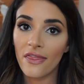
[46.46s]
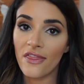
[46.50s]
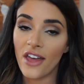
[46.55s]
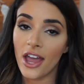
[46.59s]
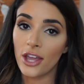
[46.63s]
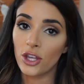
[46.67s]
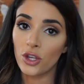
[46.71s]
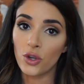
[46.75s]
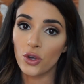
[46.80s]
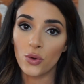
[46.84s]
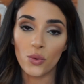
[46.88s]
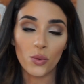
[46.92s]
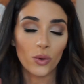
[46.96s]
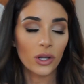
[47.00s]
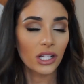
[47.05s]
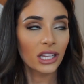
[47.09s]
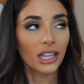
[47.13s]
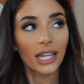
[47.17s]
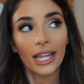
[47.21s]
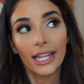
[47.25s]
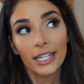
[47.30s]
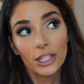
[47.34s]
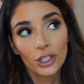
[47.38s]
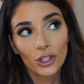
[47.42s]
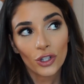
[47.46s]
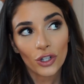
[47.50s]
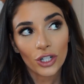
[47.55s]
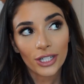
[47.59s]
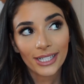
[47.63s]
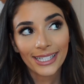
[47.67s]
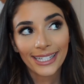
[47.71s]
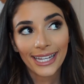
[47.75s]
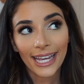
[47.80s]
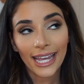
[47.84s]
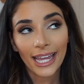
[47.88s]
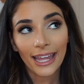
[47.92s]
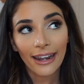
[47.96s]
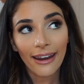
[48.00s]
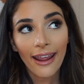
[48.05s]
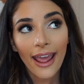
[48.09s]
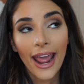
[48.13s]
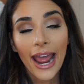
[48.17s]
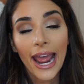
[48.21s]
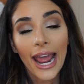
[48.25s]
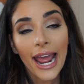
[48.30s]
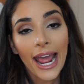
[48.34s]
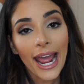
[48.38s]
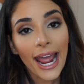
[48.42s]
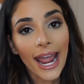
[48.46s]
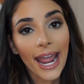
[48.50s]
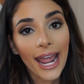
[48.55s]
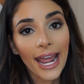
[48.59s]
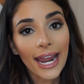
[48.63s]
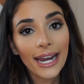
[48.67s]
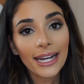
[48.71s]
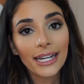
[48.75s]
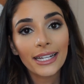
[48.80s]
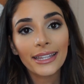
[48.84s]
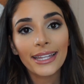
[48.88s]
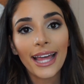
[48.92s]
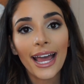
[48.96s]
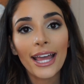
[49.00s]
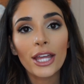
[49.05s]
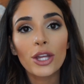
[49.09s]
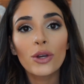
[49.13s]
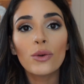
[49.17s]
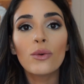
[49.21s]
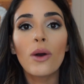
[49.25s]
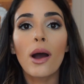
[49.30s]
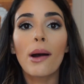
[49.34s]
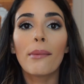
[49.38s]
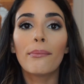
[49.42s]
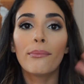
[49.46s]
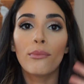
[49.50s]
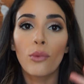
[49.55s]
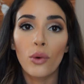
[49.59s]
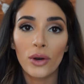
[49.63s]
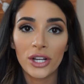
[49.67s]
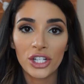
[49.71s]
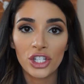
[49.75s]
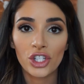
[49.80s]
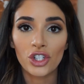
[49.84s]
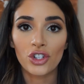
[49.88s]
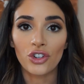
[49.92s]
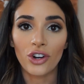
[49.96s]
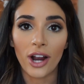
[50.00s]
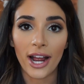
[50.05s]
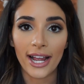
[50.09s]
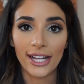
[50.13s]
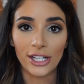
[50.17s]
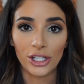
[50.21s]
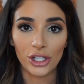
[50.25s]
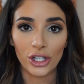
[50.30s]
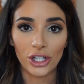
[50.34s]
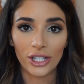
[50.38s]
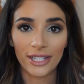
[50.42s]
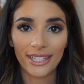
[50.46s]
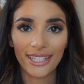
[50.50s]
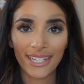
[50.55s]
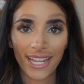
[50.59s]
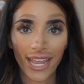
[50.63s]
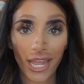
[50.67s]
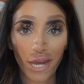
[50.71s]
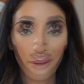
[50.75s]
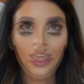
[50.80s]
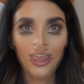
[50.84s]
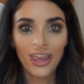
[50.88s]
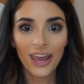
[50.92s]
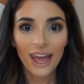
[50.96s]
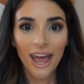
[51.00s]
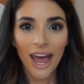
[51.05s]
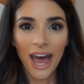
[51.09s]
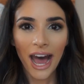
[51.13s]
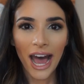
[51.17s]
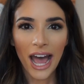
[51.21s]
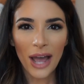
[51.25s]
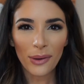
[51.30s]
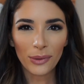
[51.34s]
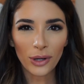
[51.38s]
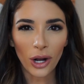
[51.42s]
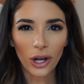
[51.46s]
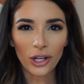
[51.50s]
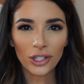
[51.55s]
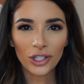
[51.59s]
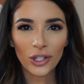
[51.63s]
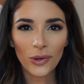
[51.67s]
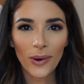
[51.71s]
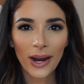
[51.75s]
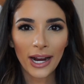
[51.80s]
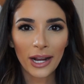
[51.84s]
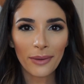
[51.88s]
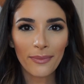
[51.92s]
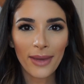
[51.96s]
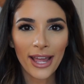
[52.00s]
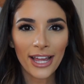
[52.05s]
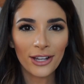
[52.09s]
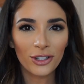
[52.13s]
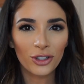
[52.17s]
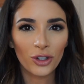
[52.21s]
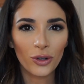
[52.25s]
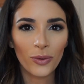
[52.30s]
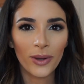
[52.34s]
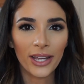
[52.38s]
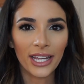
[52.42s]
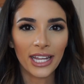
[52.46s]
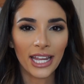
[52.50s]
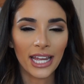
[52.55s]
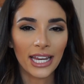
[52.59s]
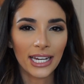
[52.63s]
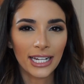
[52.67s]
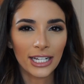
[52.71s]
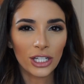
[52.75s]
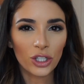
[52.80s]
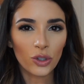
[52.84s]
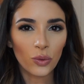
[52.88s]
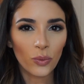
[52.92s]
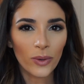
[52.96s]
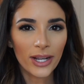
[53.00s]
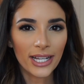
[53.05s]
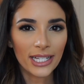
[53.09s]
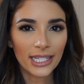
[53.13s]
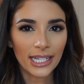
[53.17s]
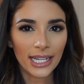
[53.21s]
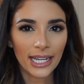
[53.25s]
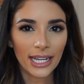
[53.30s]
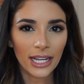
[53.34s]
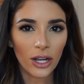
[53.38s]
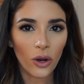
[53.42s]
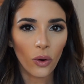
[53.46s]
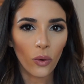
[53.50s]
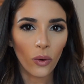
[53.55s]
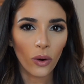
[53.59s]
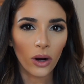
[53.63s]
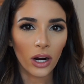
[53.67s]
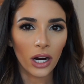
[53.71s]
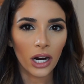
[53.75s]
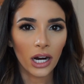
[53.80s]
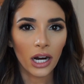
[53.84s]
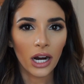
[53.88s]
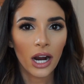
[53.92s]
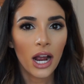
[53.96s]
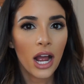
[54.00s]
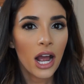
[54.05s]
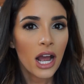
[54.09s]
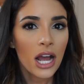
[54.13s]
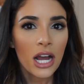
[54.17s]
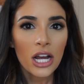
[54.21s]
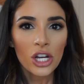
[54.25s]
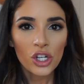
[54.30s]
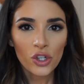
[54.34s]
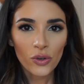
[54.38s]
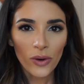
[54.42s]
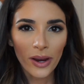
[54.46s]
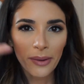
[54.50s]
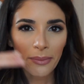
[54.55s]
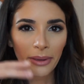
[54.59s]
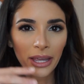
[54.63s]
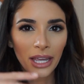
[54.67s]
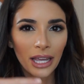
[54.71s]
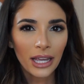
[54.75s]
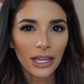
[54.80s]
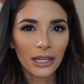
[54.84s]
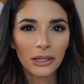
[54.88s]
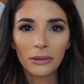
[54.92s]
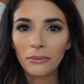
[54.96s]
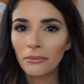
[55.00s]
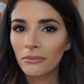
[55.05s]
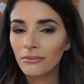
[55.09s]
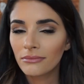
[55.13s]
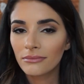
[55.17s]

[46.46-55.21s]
that you cleanse your skin, and that you moisturize your skin. I would also recommend doing any tweezing or trimming,